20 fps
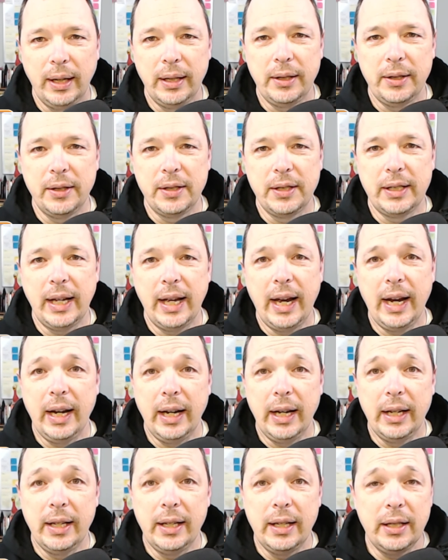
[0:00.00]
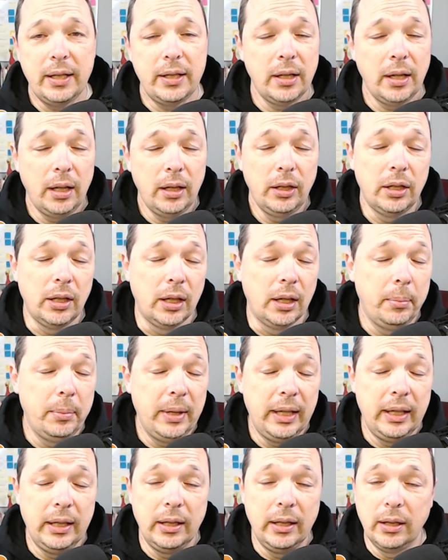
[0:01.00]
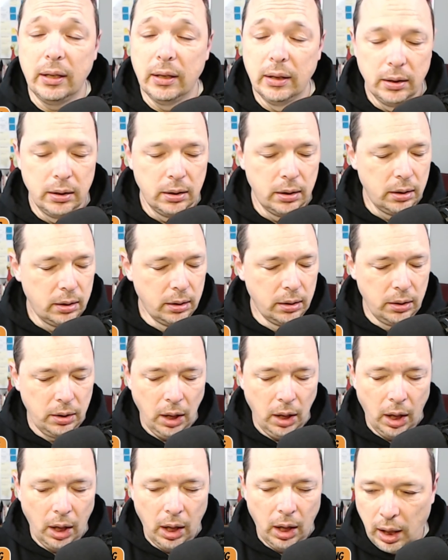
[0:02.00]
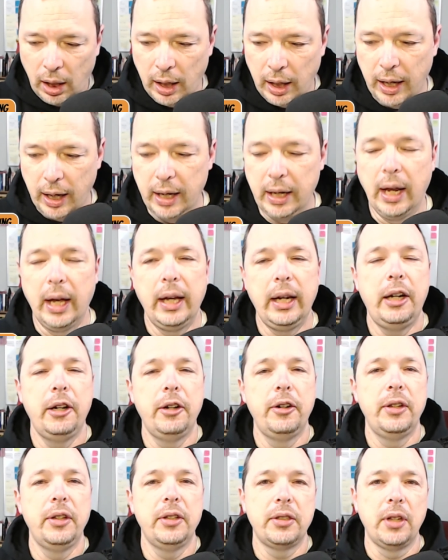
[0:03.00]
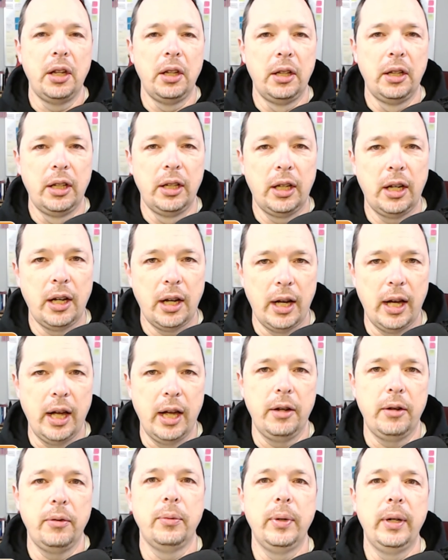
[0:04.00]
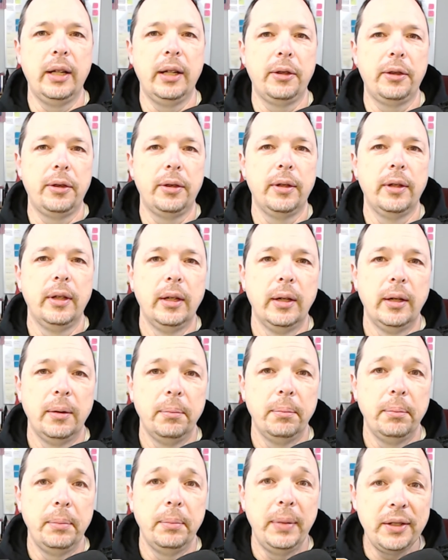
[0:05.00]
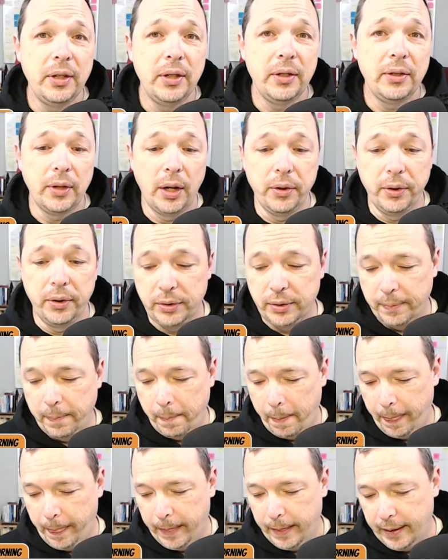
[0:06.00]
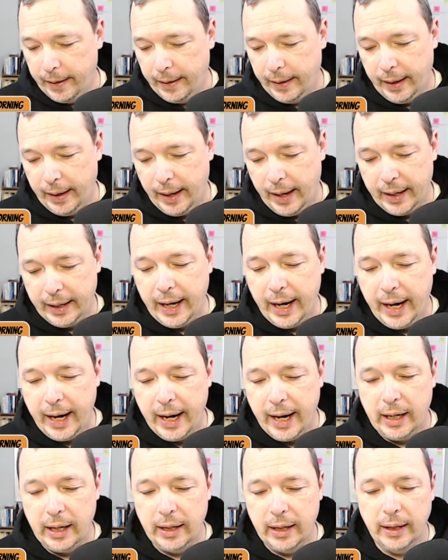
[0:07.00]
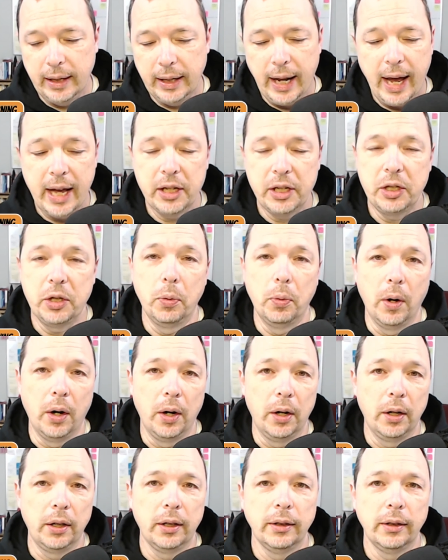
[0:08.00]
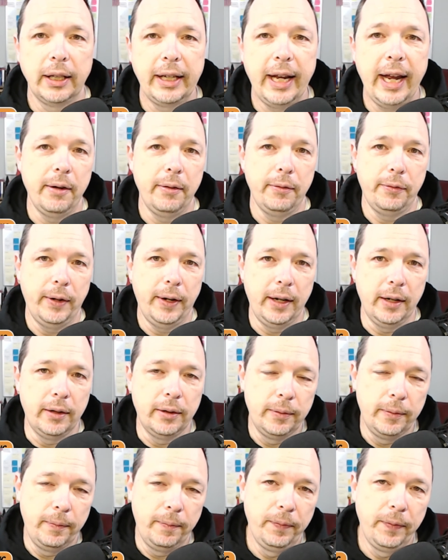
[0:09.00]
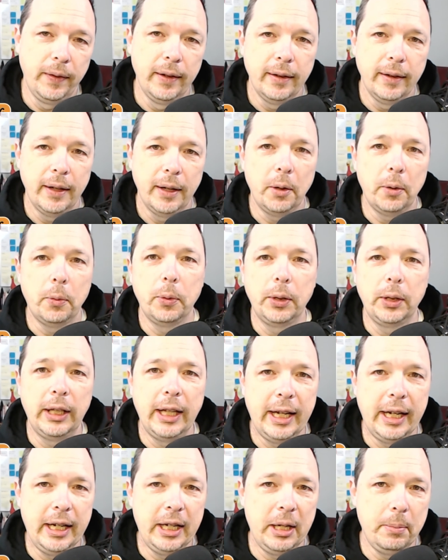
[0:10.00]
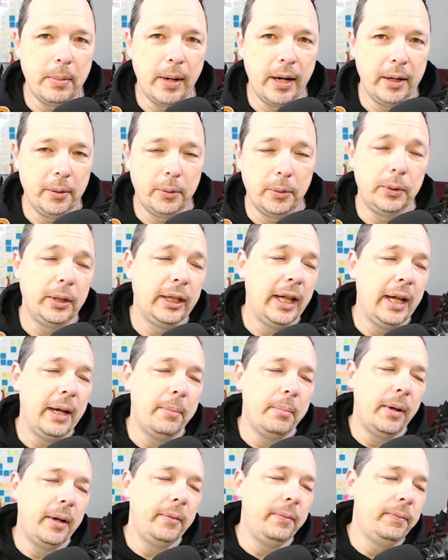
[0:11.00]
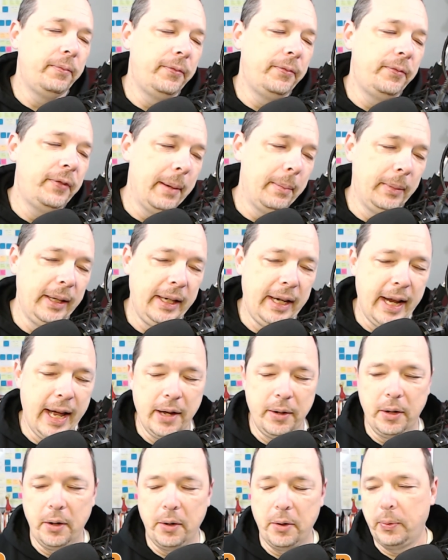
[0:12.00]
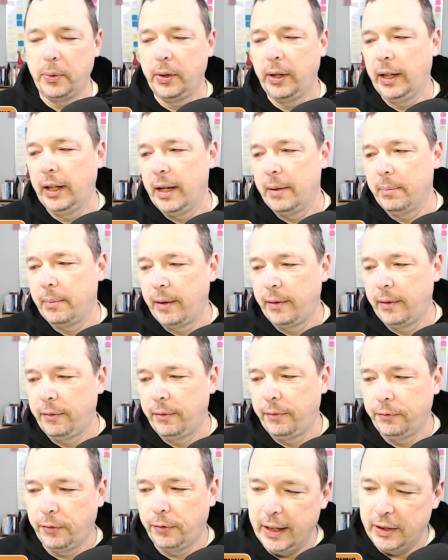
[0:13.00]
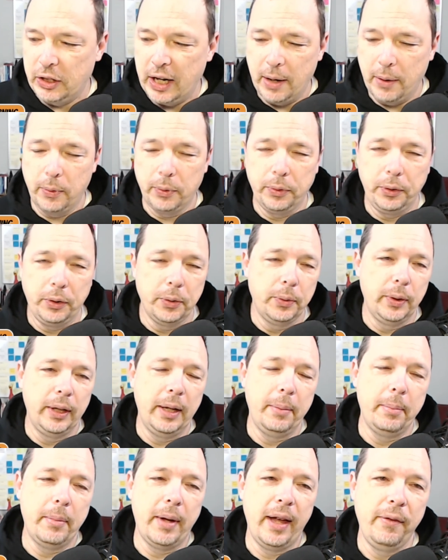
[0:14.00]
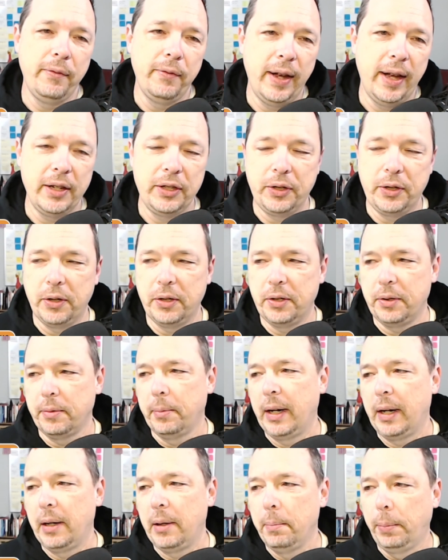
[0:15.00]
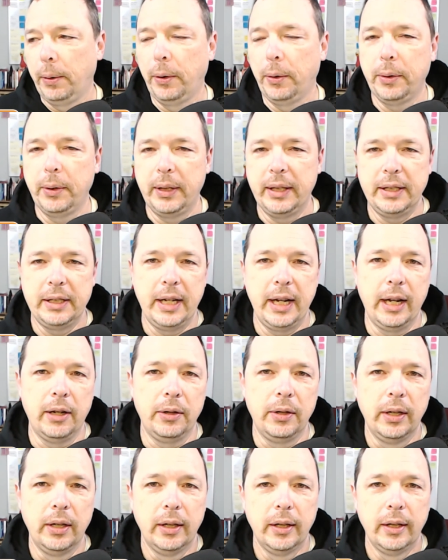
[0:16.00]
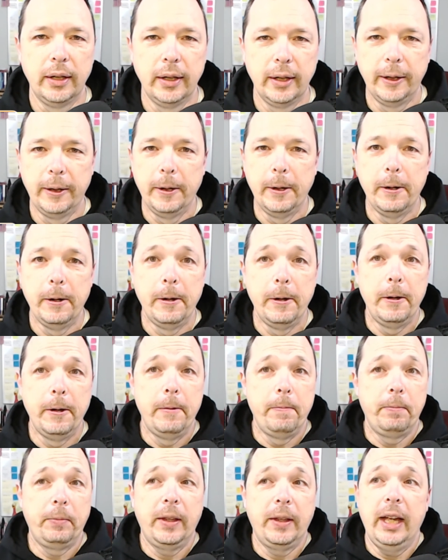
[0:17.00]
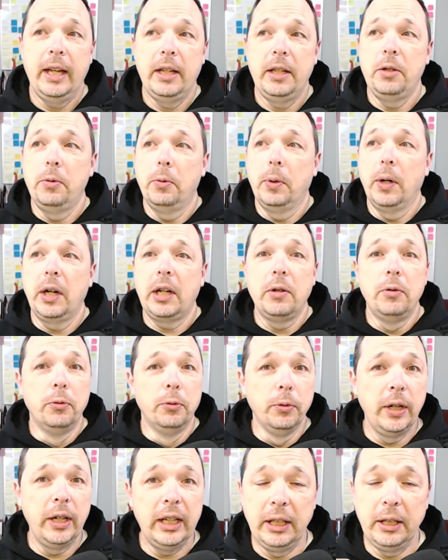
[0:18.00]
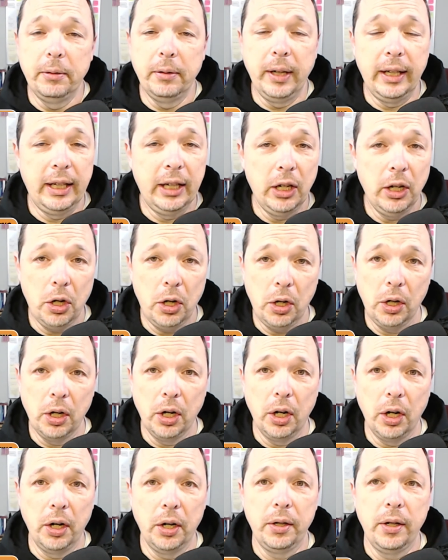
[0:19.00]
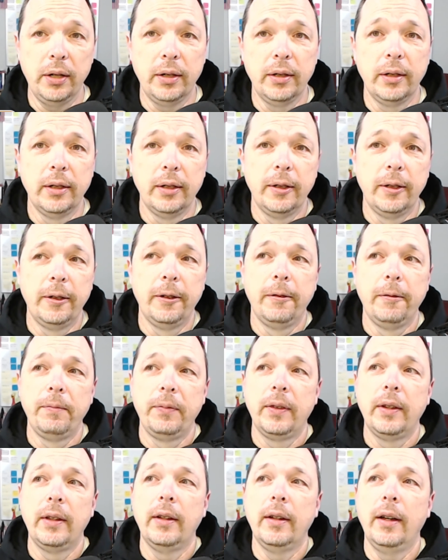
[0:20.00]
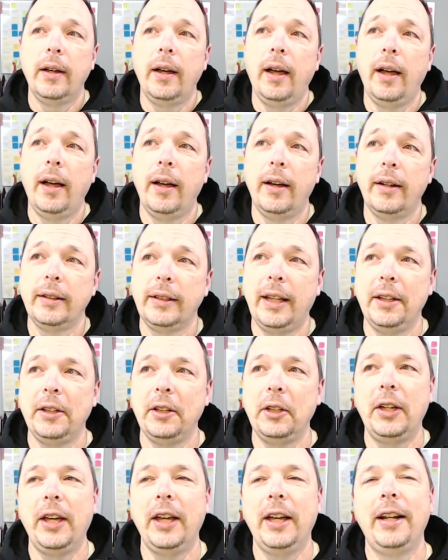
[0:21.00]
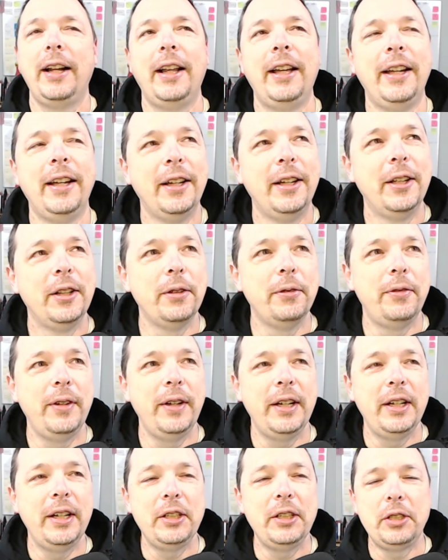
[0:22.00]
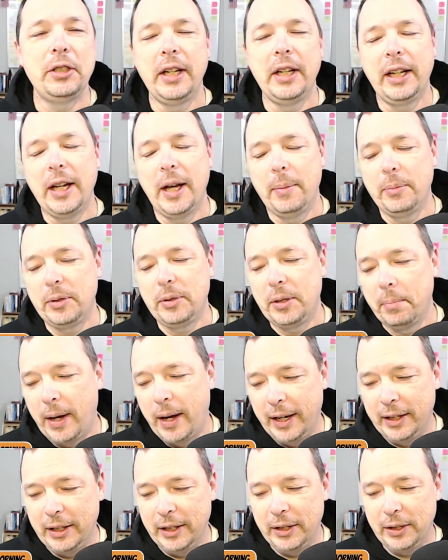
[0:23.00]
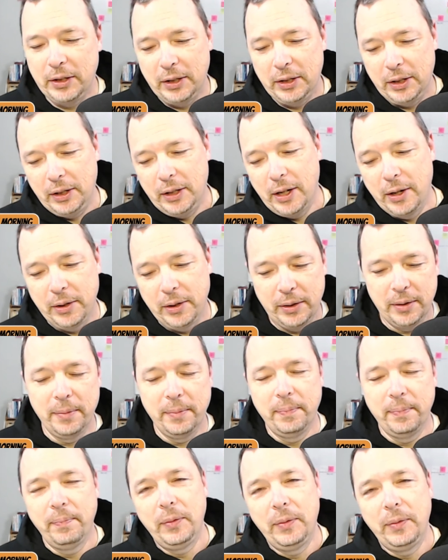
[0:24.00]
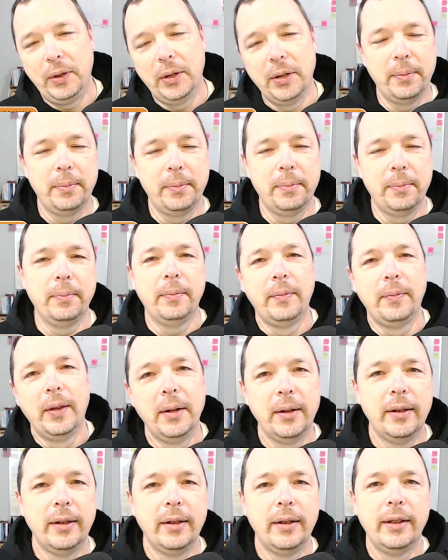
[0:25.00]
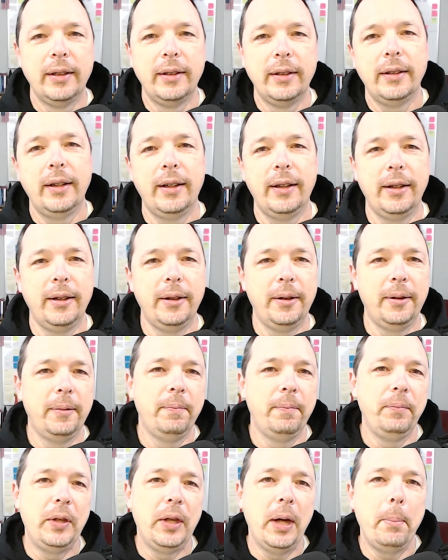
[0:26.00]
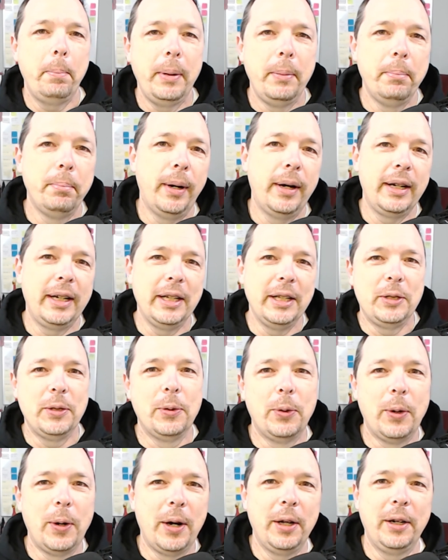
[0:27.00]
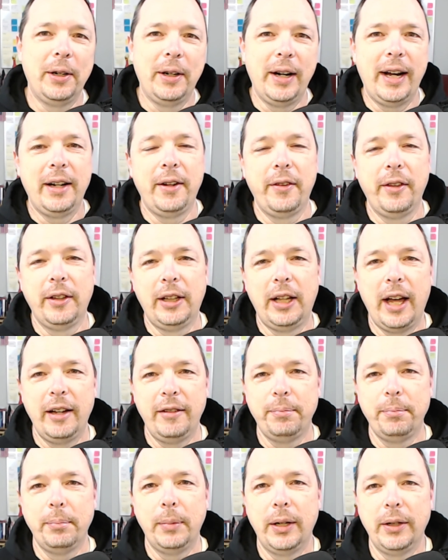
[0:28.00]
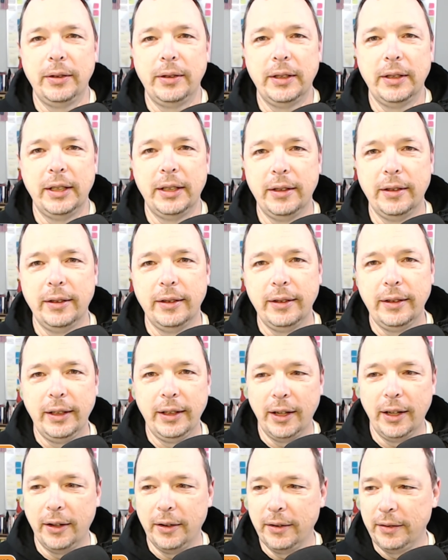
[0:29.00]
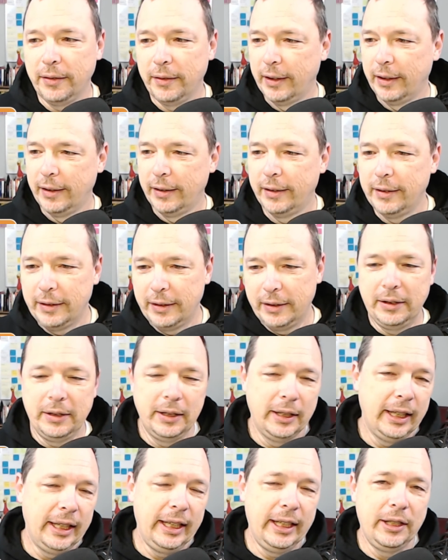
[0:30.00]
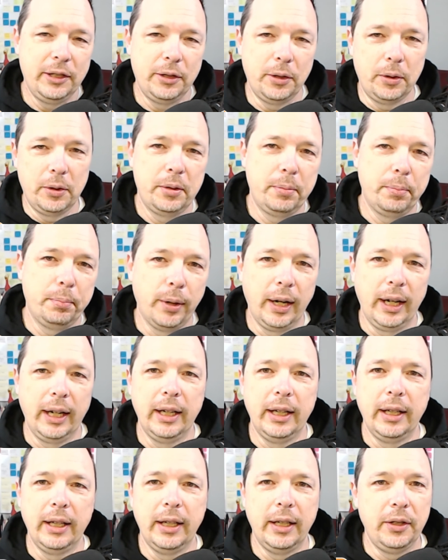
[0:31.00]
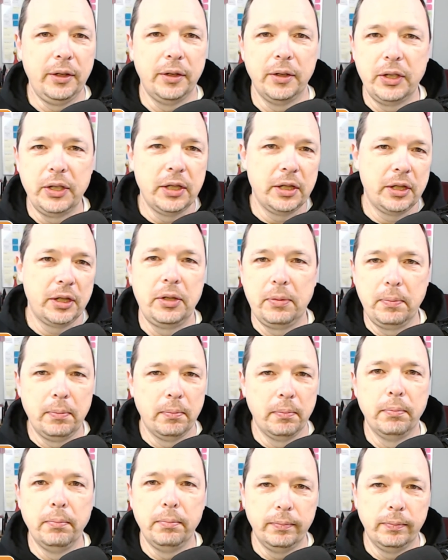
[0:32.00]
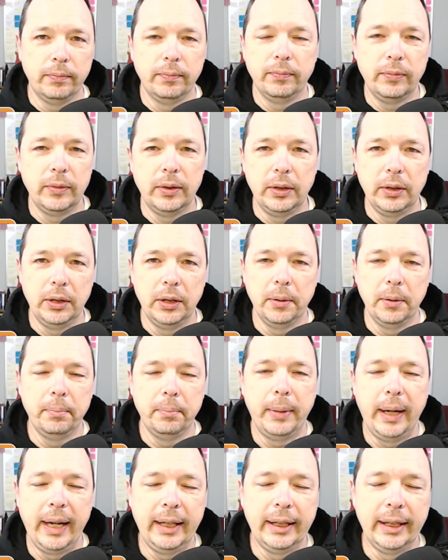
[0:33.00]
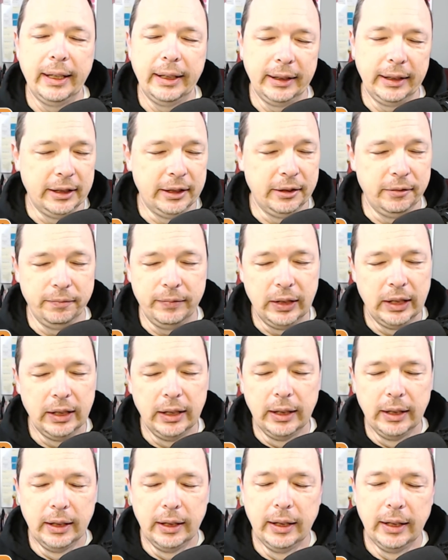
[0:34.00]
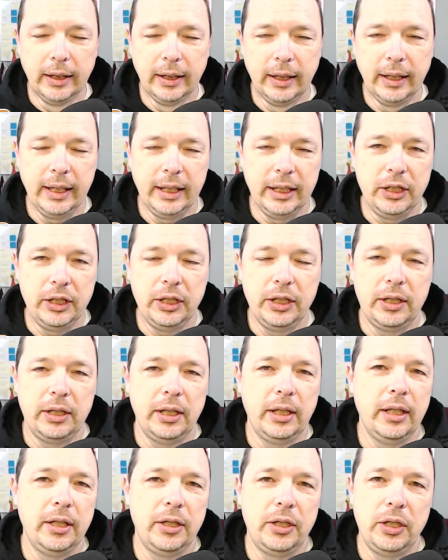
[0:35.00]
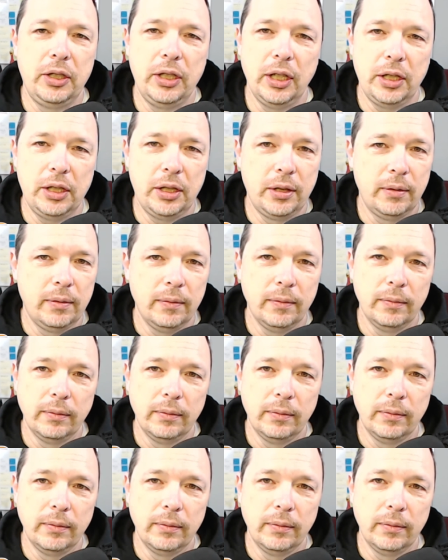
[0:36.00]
And to say, and this, look, I mean, ton, I hear this a lot with business owners. I can't, it has to work. I can't fail. I don't want to let anybody, I want to let my family down. Don't want to let my friends down. Don't want to let my investors or my employees down. And you're working really, really hard. Uh, kind of the vision that comes to mind is, you know, you're, you're uh, dumping buckets of water out of the lifeboat and, you know, his leaks are springing and you're just, you're bailing and it just, it's just